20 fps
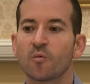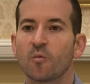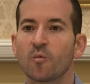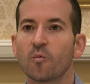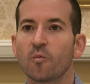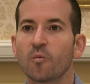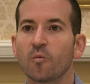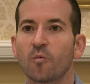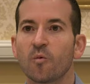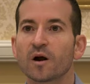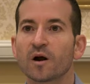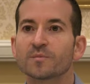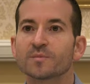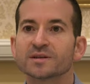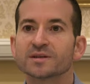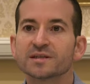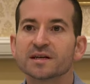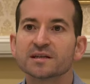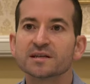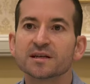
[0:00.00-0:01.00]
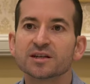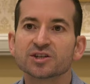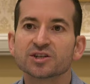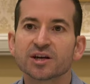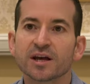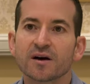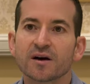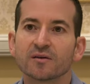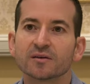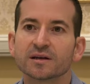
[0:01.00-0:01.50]
what percentage
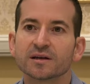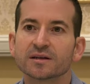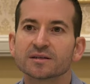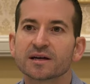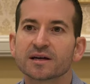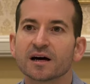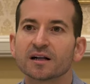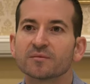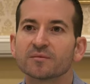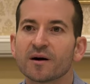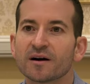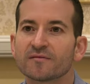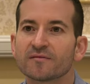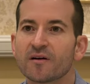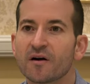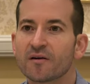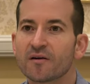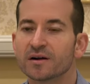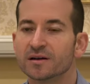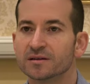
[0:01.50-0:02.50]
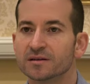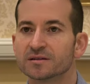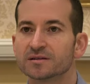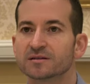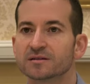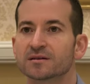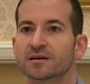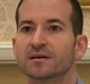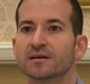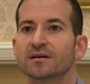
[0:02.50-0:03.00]
shareholding is held by
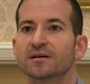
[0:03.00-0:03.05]
foreigners,